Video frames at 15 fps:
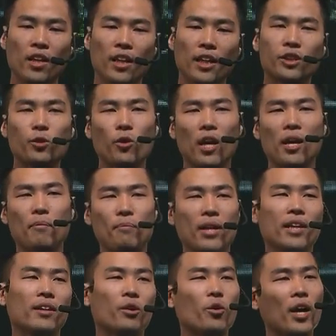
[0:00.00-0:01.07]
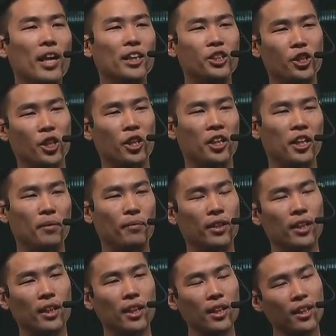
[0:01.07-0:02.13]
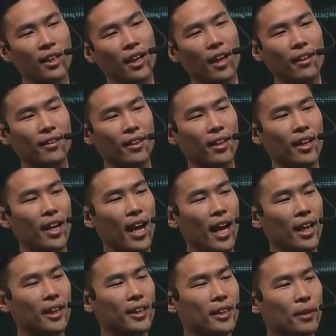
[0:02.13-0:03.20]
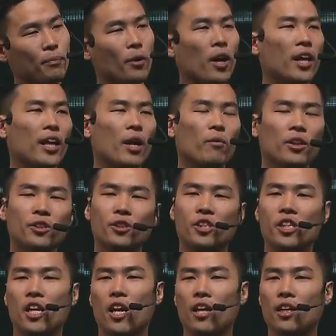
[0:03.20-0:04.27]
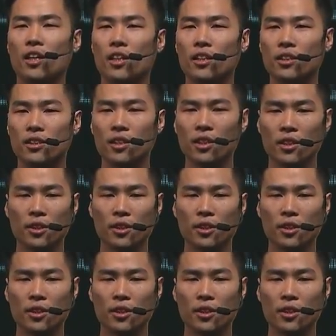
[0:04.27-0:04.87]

it's quite a, been quite a journey, but I think at the point I want to share is